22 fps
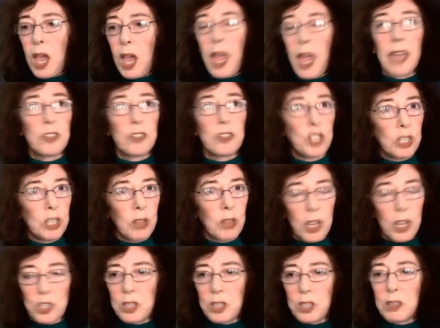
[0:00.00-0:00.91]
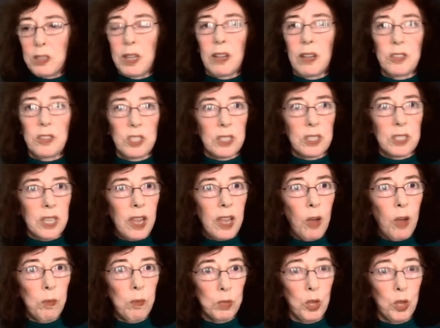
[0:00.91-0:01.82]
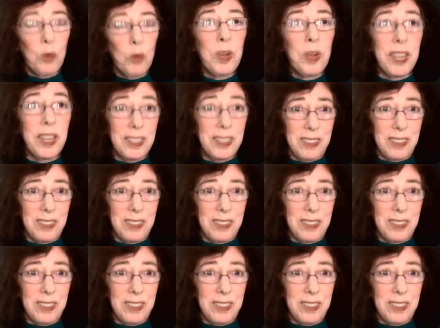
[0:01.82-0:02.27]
and geologic analysis to help locate